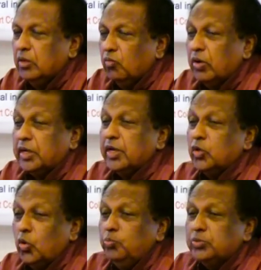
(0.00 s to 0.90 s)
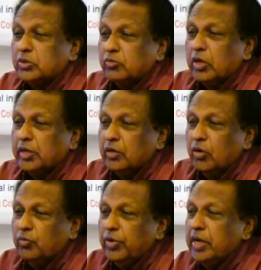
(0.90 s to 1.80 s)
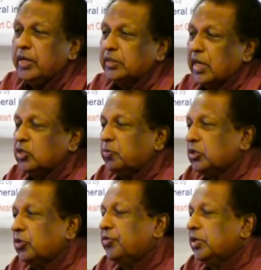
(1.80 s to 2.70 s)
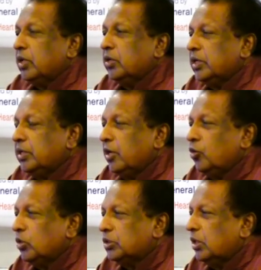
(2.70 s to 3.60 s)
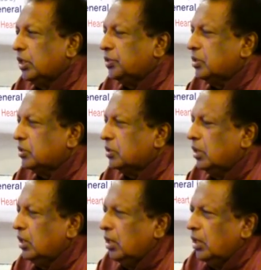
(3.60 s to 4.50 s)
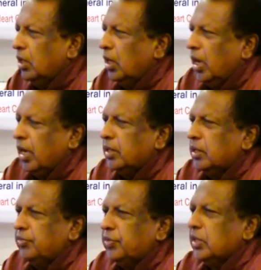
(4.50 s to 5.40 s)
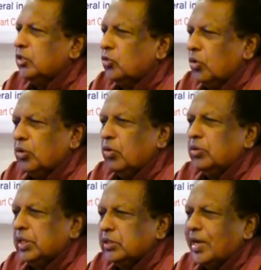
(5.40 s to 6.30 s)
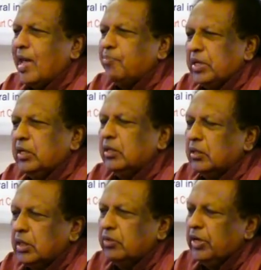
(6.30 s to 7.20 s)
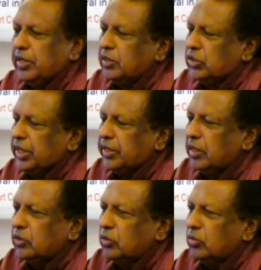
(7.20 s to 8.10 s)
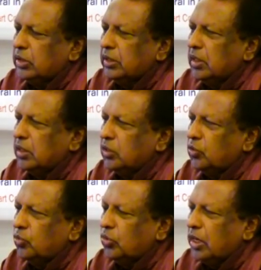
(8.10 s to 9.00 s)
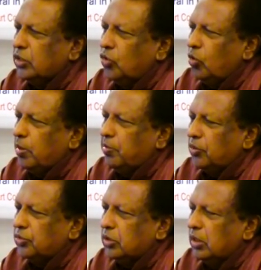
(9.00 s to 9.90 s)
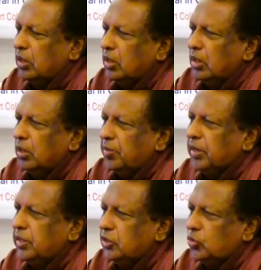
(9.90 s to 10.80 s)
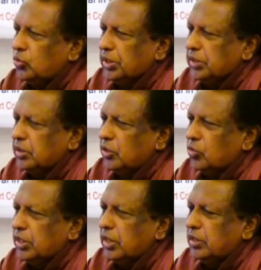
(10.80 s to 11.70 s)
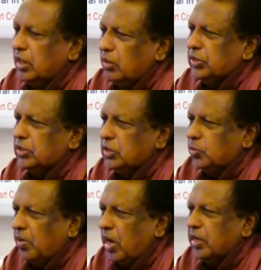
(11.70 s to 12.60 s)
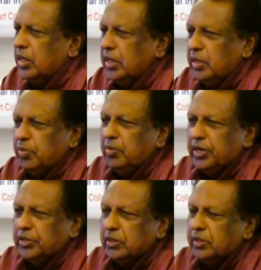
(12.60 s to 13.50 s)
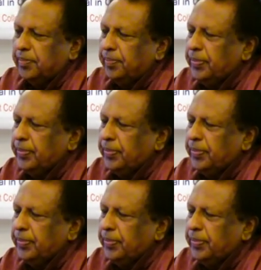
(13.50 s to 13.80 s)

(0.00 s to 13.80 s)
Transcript: working groups working on various aspects of India-US relations. And everything is going on, things are happening in various areas. So there's nothing to write home about. But these two things, the nuclear deal, which is partly implemented